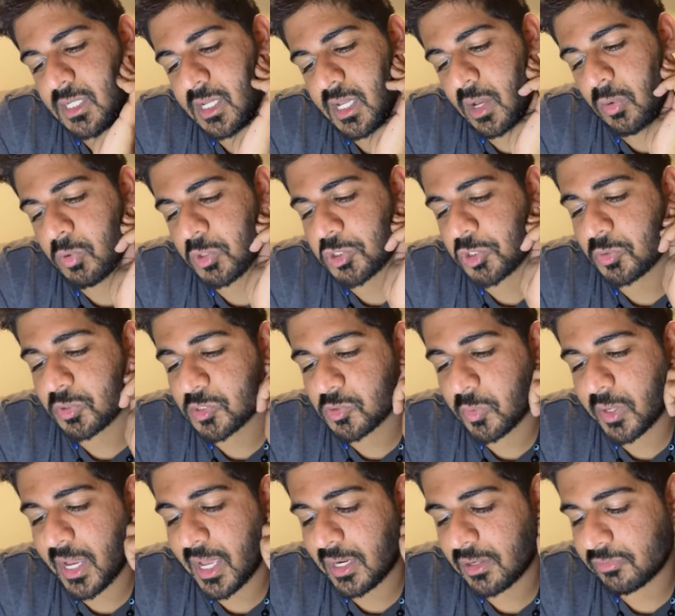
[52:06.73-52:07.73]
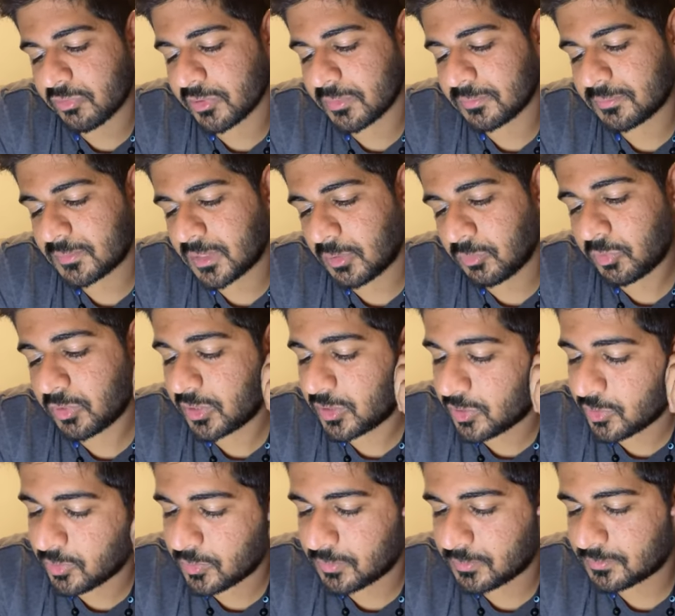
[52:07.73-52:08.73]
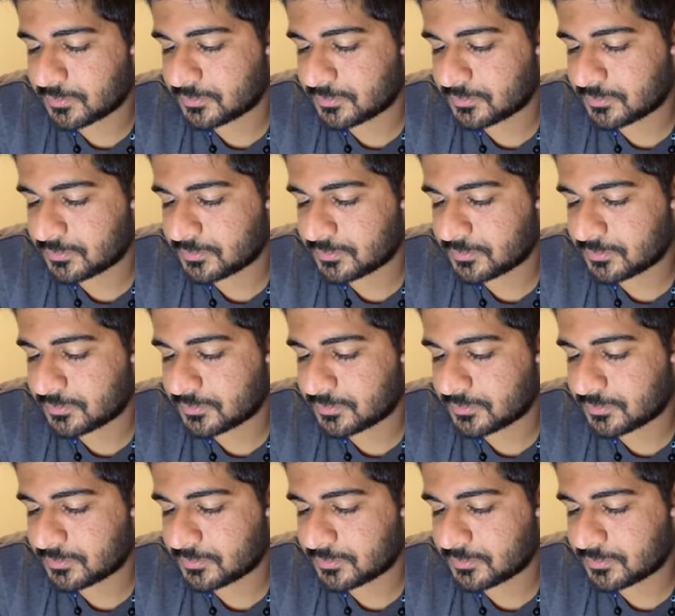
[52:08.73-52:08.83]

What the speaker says: I wish there was a way out of it. I really do.